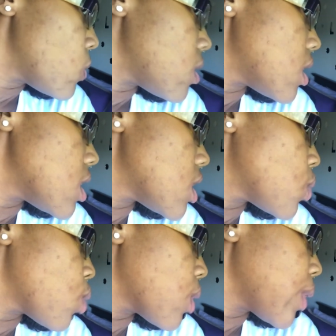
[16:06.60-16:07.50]
This is
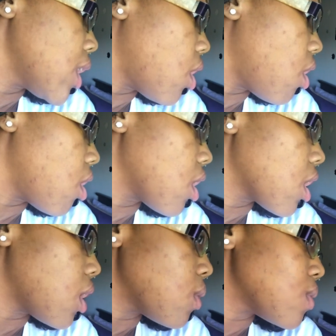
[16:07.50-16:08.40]
where we are
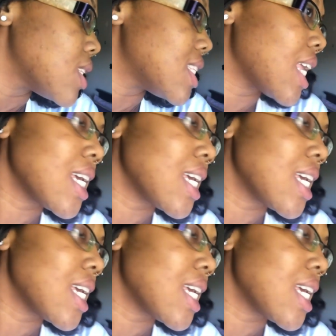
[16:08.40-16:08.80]
on day